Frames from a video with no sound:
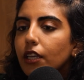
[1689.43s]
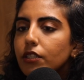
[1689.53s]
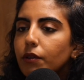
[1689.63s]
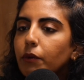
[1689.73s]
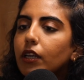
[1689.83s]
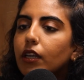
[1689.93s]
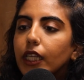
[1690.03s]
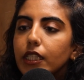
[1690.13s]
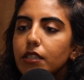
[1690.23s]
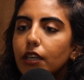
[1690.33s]
So when
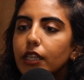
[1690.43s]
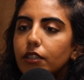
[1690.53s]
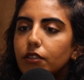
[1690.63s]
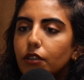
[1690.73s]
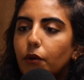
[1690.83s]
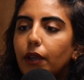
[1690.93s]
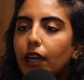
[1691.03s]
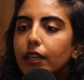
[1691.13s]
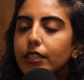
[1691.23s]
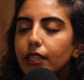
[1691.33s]
I decided to quit,
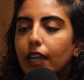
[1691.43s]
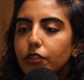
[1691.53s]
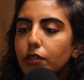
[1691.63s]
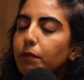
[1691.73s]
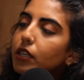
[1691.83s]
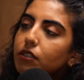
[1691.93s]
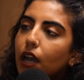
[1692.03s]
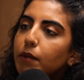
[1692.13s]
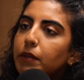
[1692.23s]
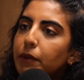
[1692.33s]
I didn't actually put a
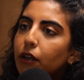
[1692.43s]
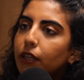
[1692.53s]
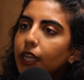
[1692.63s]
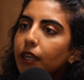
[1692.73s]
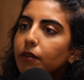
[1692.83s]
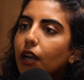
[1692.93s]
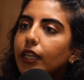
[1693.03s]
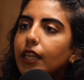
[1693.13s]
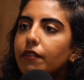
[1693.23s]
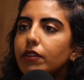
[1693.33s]
time limit on it. I